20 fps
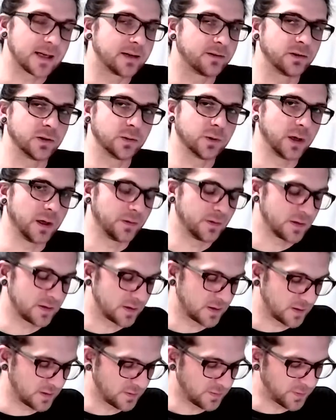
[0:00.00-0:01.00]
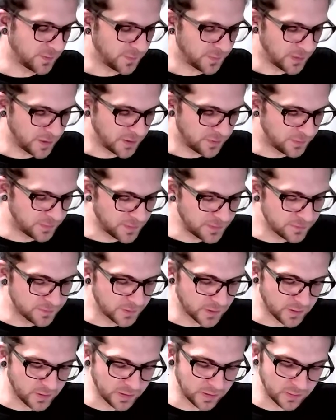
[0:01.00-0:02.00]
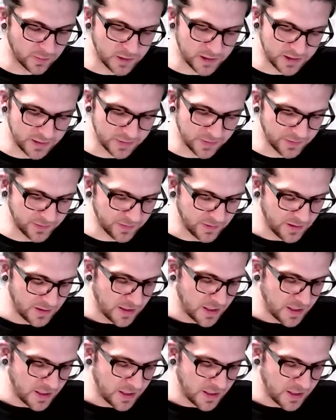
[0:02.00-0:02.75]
everywhere this fr free flowing wealth